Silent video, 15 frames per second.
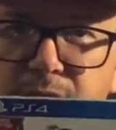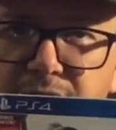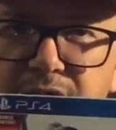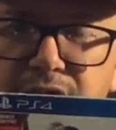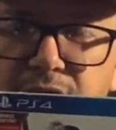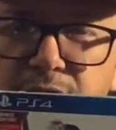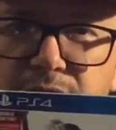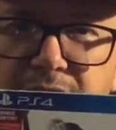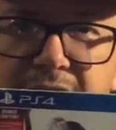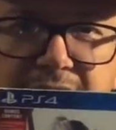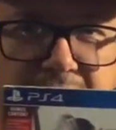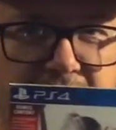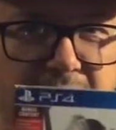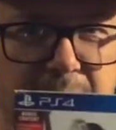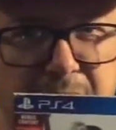and you're like
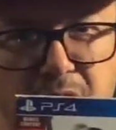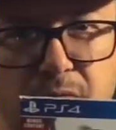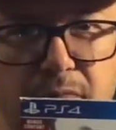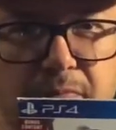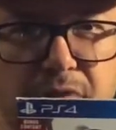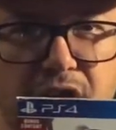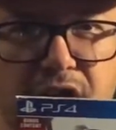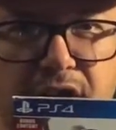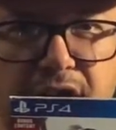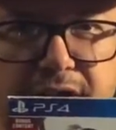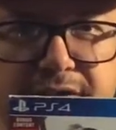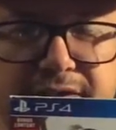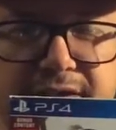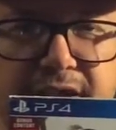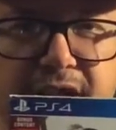got mutant blood
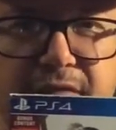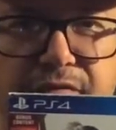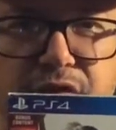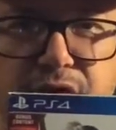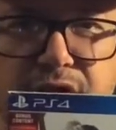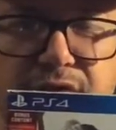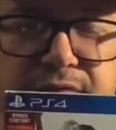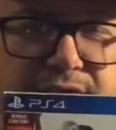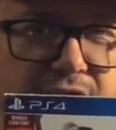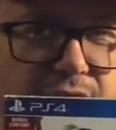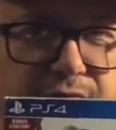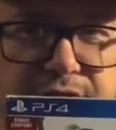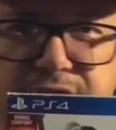and stuff. You can use silver